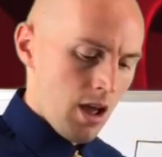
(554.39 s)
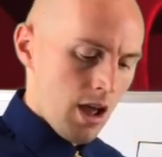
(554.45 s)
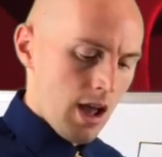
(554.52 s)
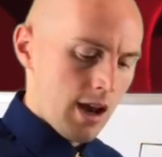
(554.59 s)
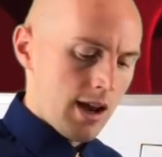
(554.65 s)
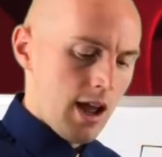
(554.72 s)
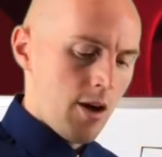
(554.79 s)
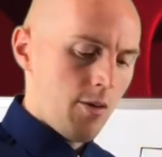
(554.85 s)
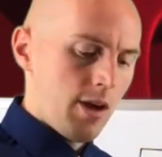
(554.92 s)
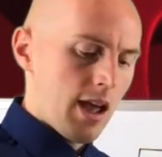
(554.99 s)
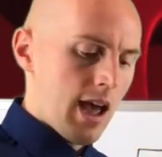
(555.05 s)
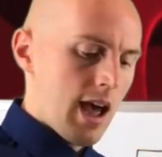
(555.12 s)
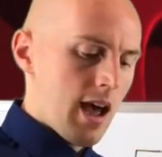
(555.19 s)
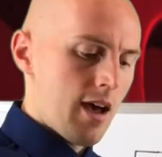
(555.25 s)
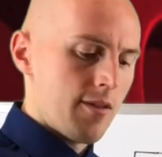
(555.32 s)
And now we
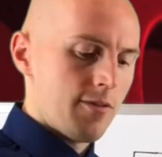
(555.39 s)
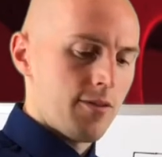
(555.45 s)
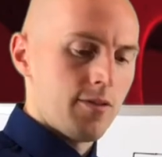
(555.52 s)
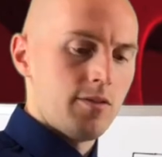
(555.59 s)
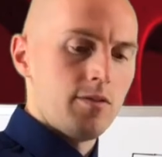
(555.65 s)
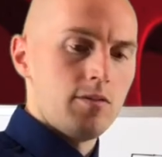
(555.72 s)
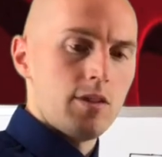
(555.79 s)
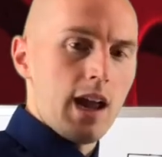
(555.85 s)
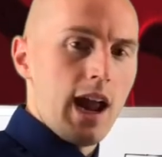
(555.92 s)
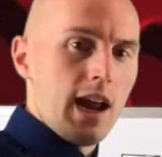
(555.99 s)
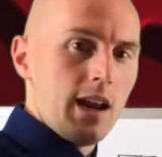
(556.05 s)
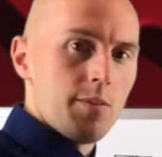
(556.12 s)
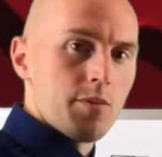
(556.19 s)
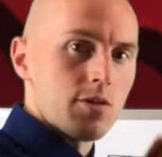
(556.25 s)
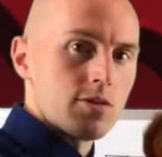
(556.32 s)
have
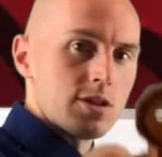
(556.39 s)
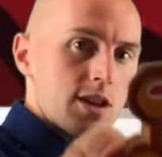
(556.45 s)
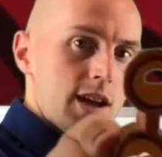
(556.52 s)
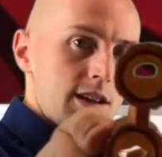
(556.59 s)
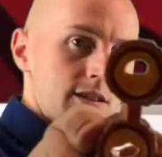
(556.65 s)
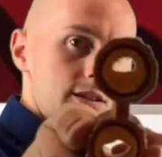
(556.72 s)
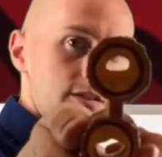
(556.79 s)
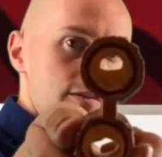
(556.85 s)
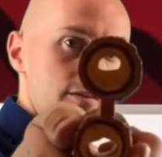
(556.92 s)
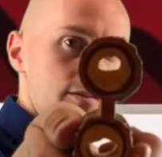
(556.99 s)
80%.